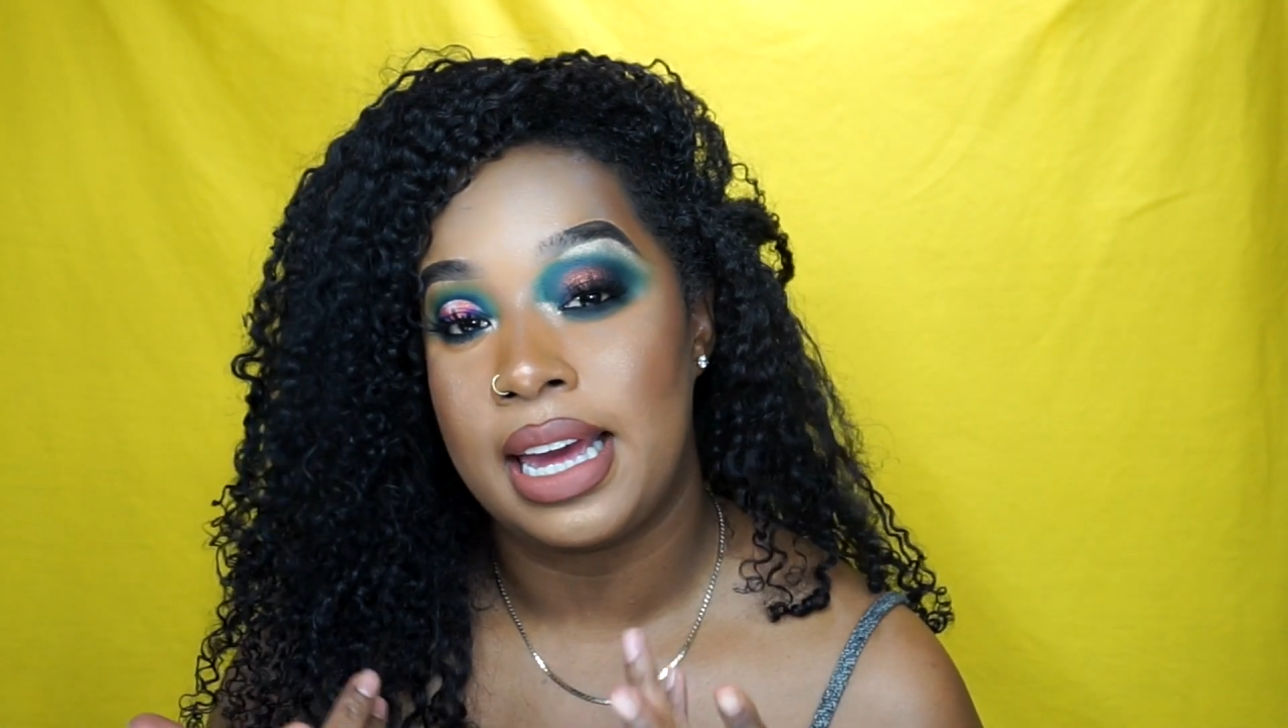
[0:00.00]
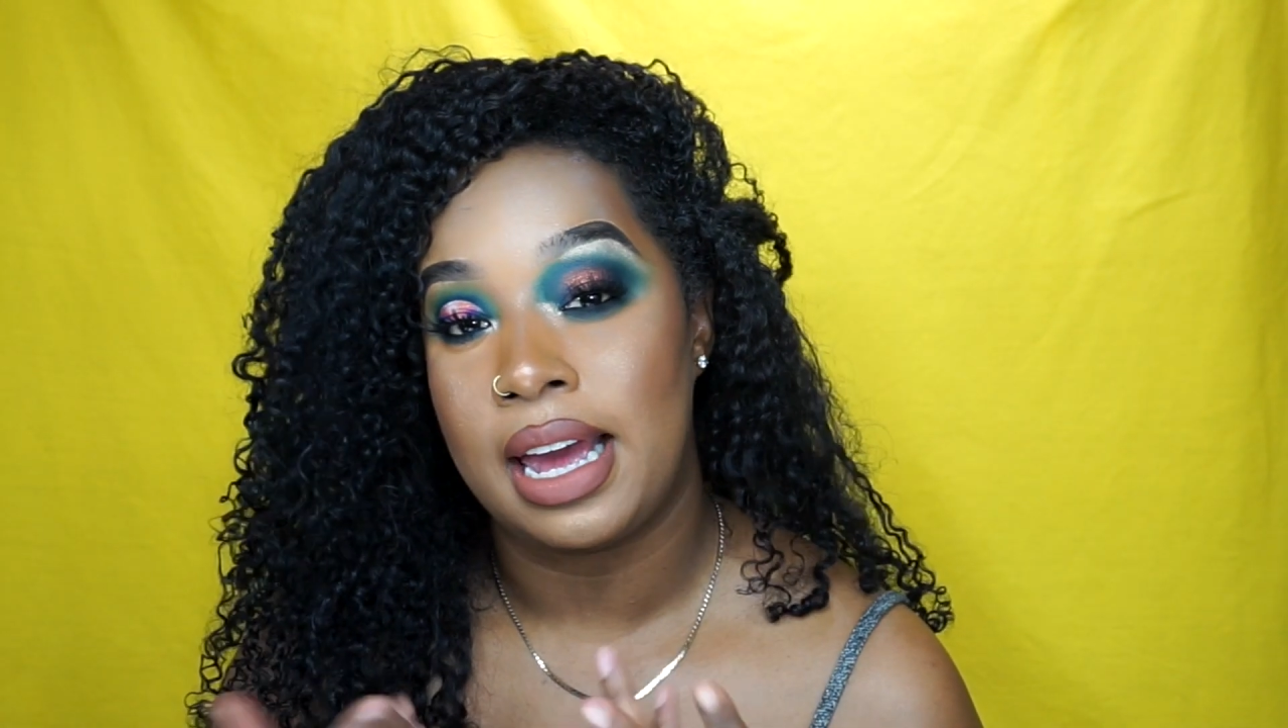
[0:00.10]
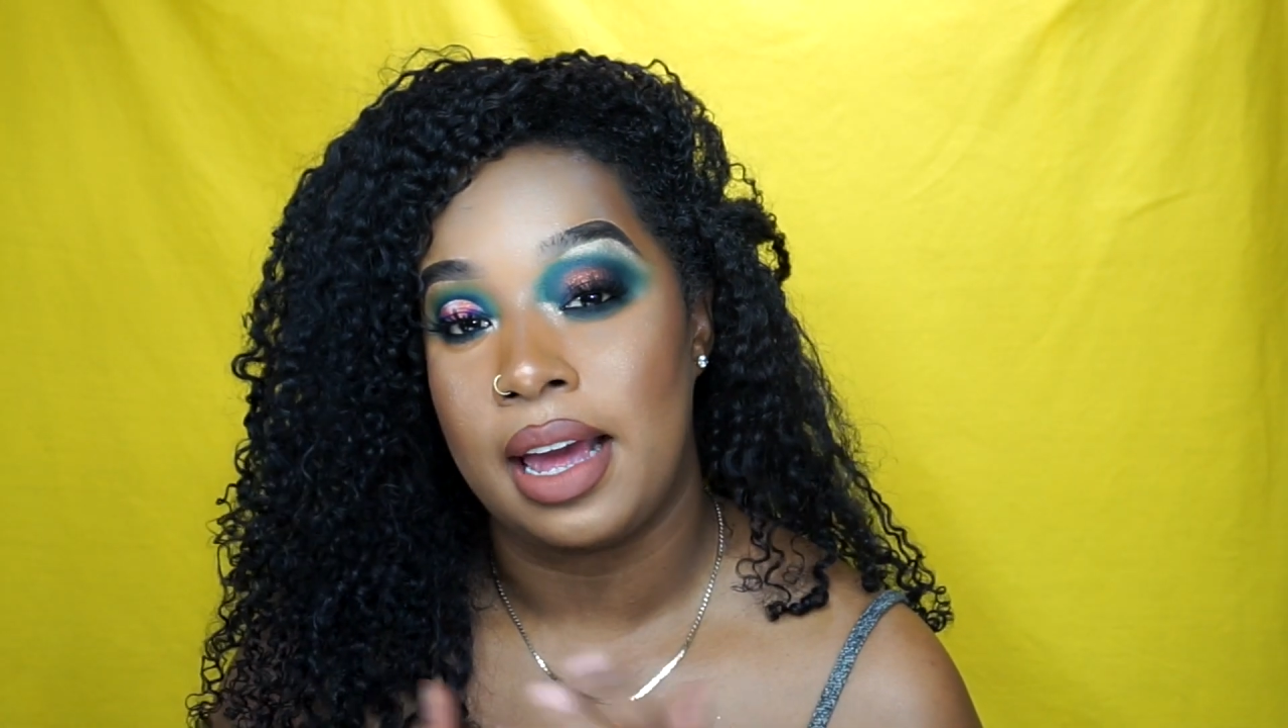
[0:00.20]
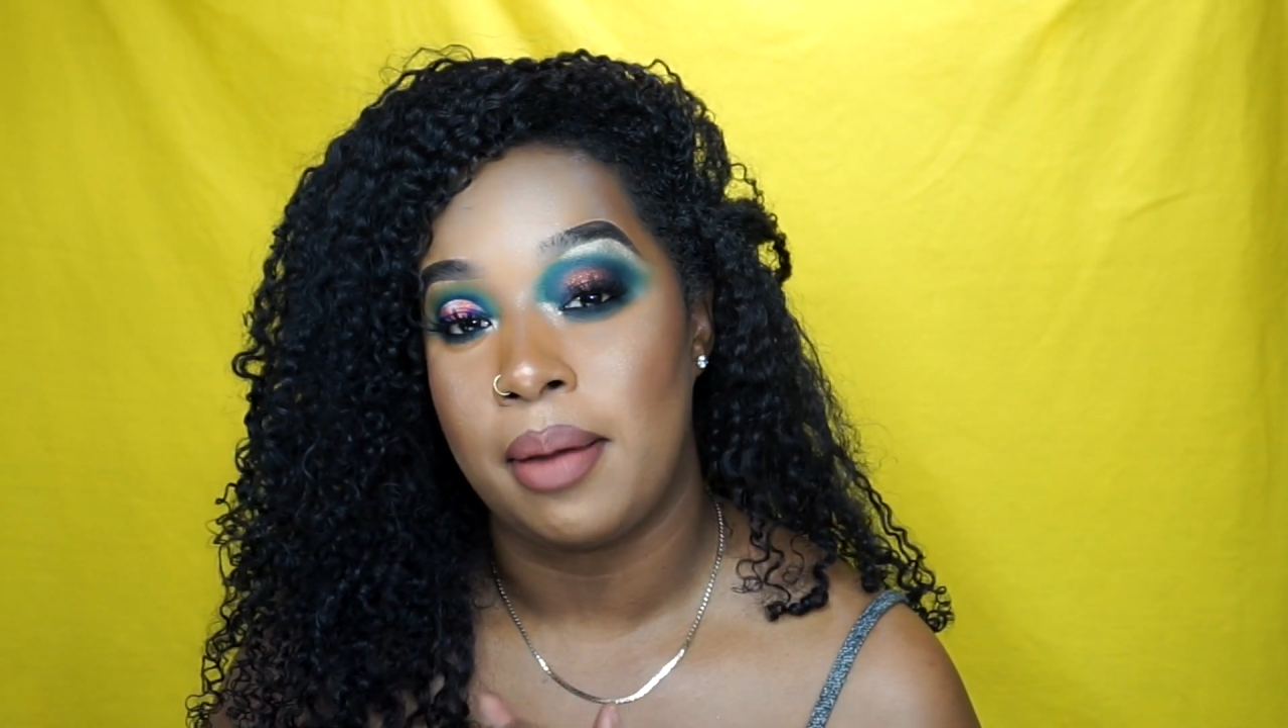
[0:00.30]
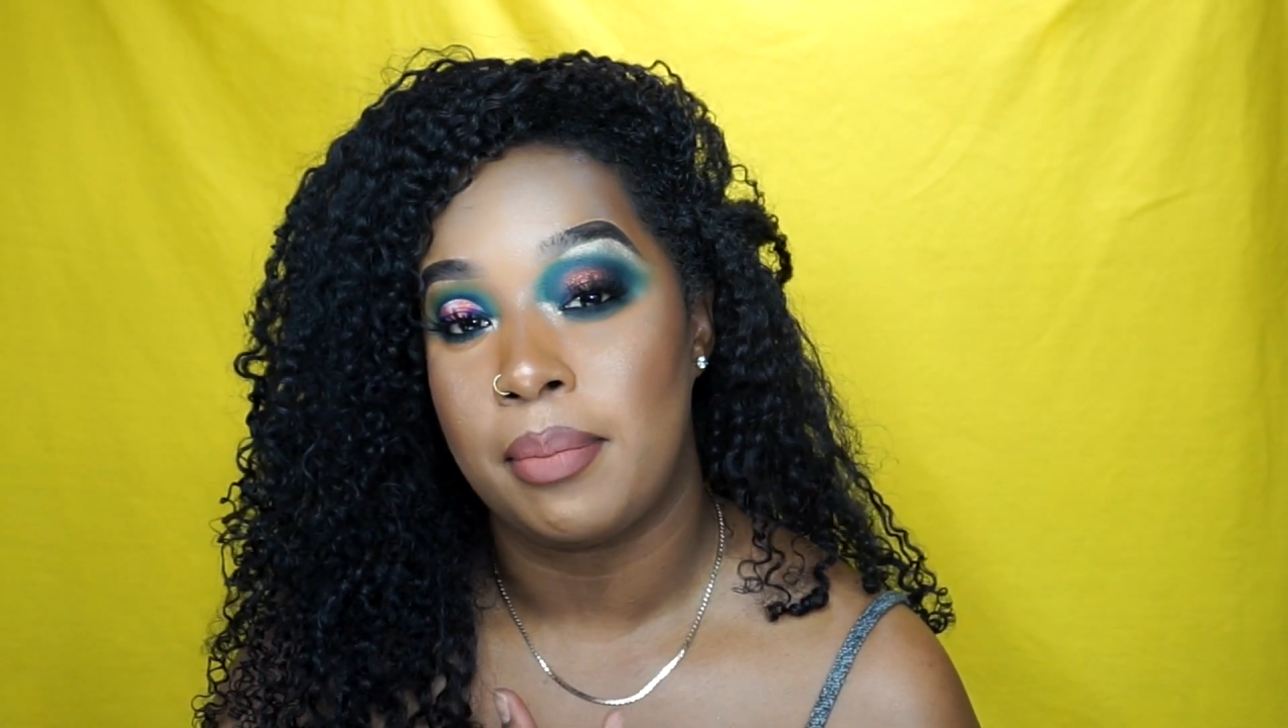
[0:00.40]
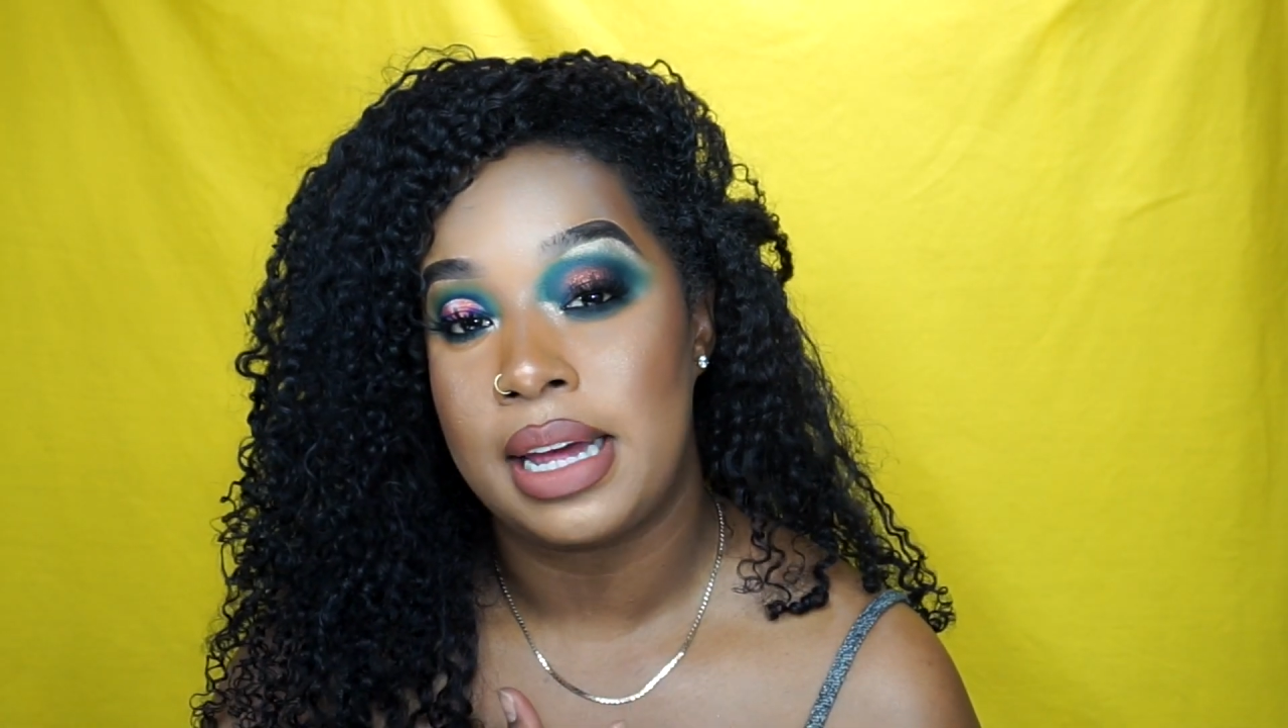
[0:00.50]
game.